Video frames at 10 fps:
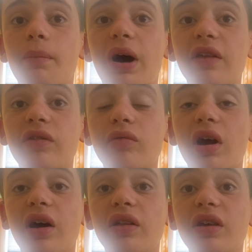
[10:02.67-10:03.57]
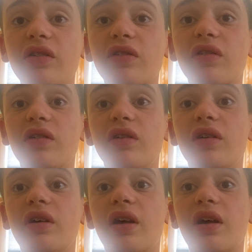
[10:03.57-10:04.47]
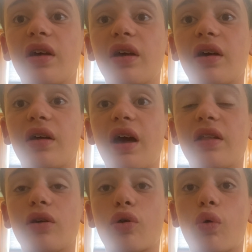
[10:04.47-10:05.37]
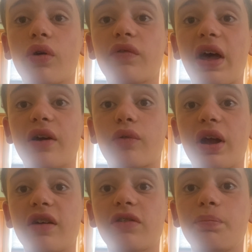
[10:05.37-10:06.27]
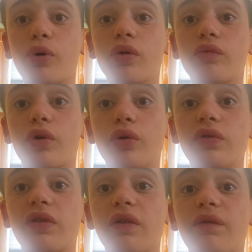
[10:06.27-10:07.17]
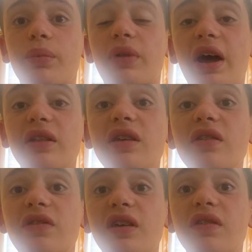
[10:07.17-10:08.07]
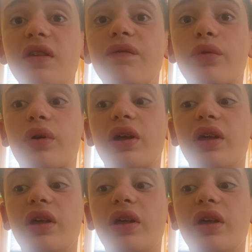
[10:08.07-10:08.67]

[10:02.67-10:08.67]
Maseratis, and a Corvette Grand Sport Roadster from 1963.